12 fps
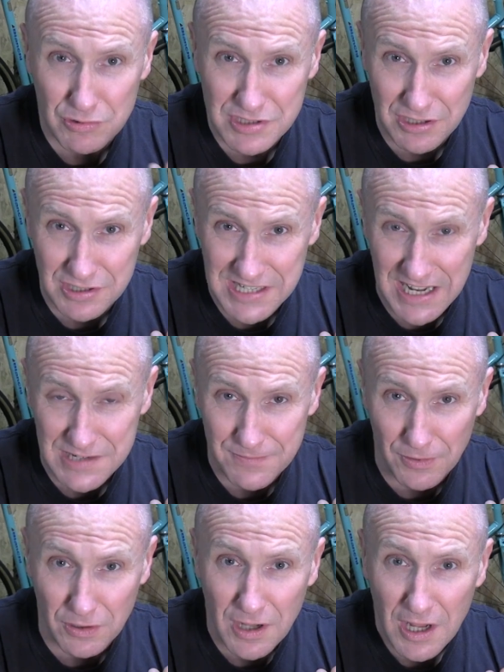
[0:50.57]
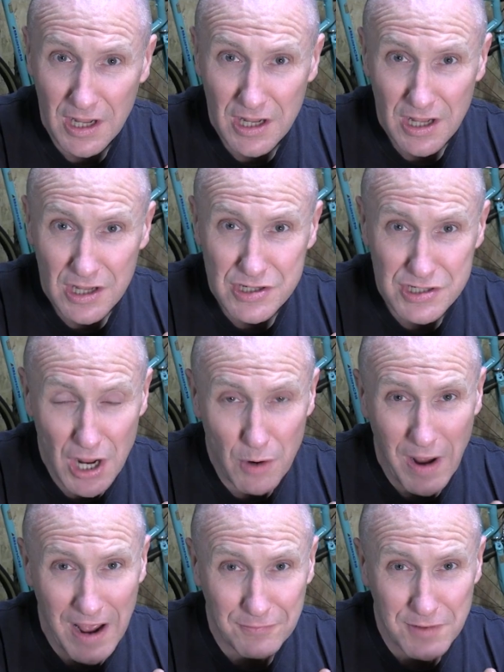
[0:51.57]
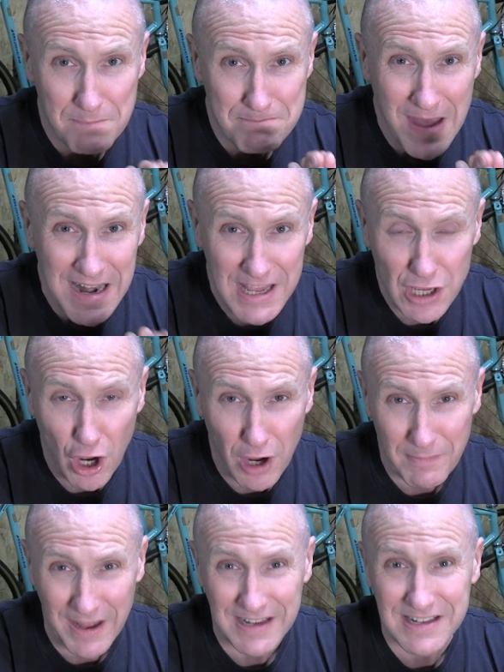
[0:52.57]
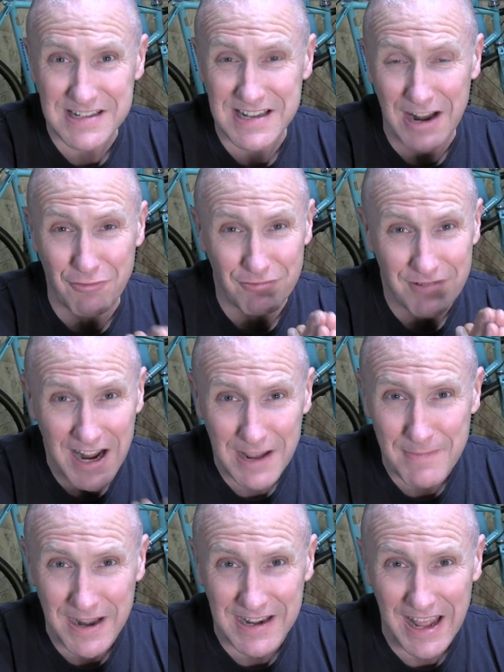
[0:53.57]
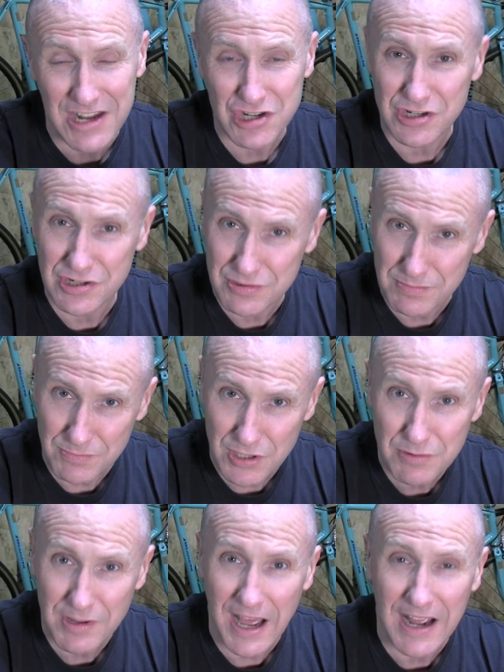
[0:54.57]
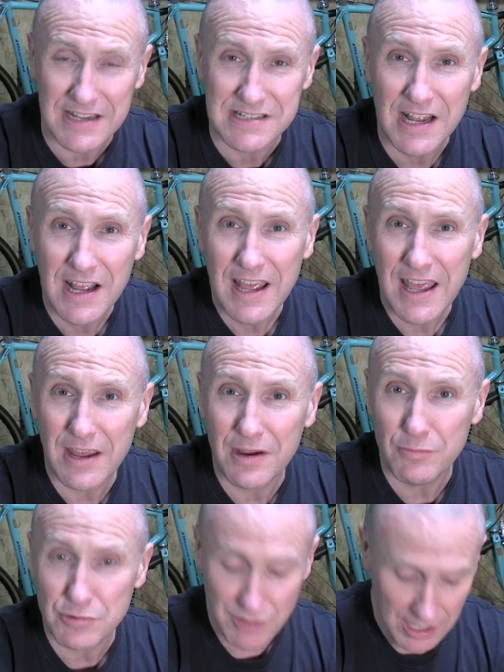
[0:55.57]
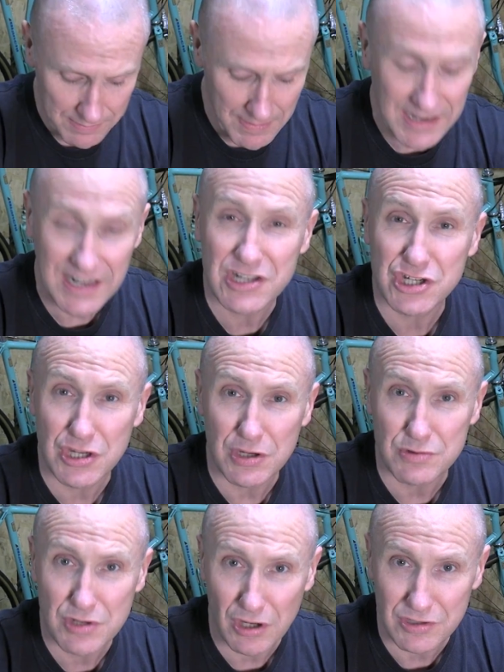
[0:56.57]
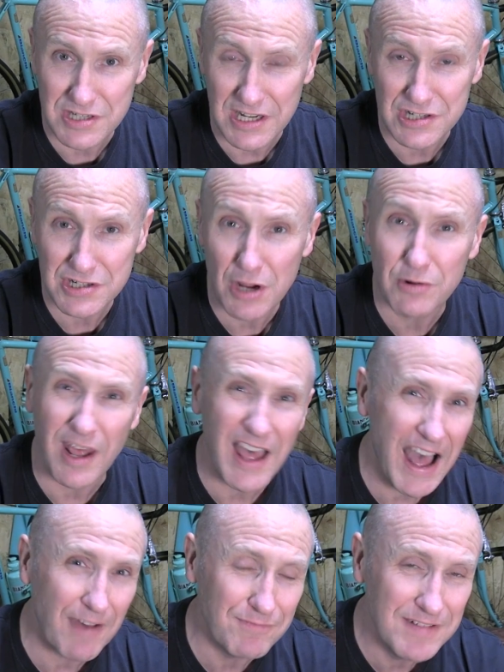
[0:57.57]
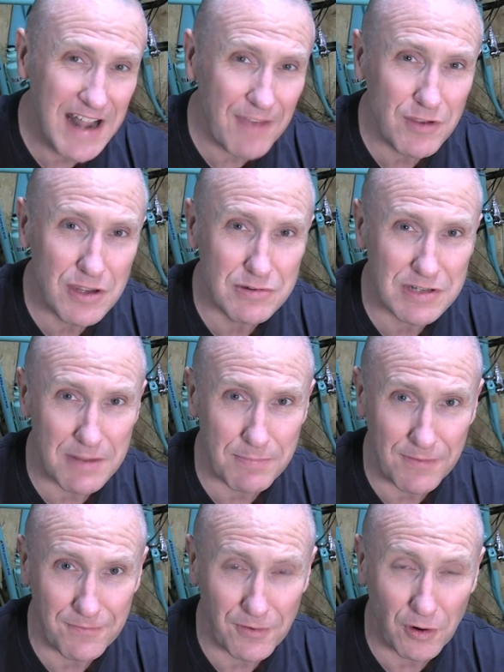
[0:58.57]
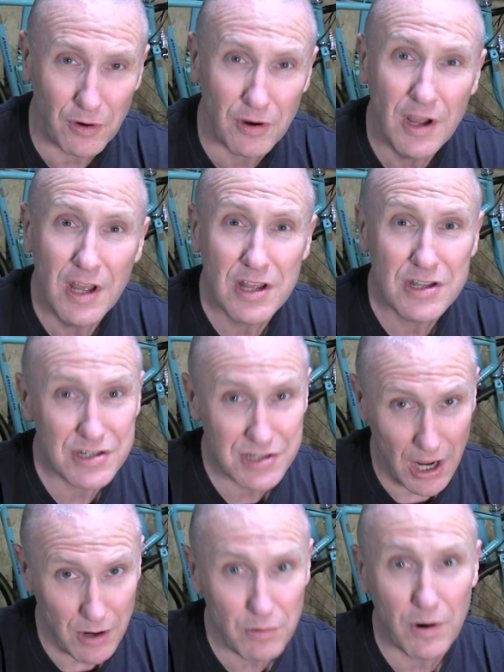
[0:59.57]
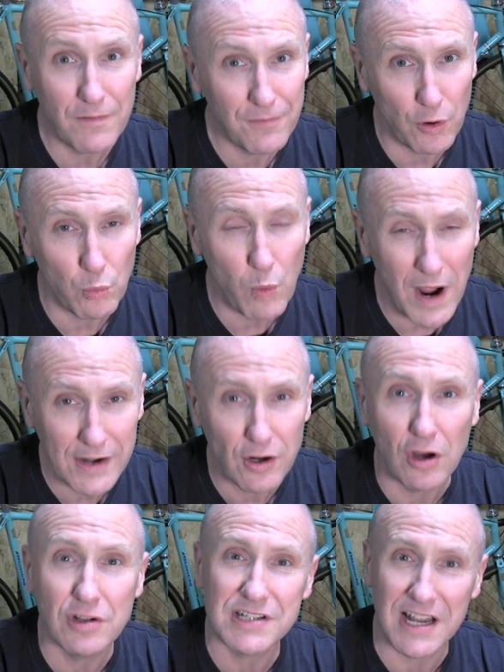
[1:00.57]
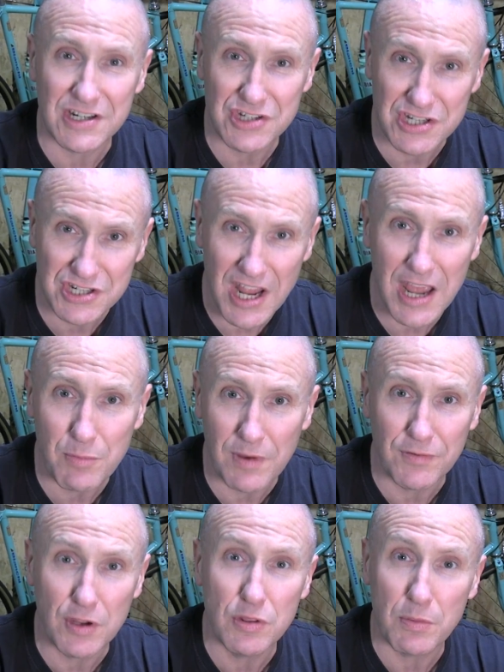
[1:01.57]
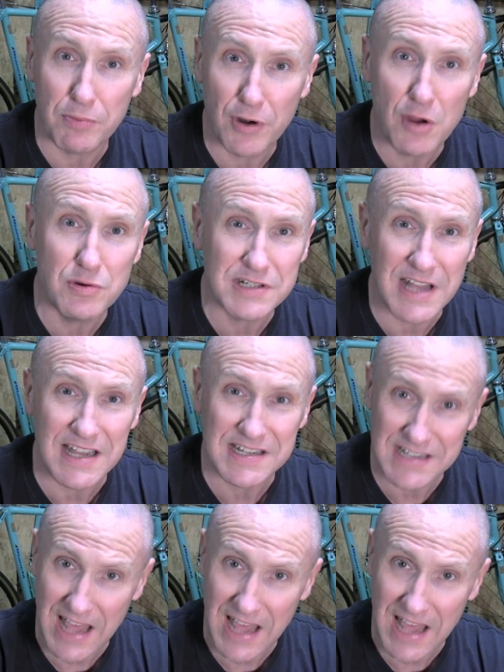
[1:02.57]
unsuccessful. So after many comments and recommendations from you guys, it was recommended to use caustic soda. I've never used it before, so thought why not actually share with you the process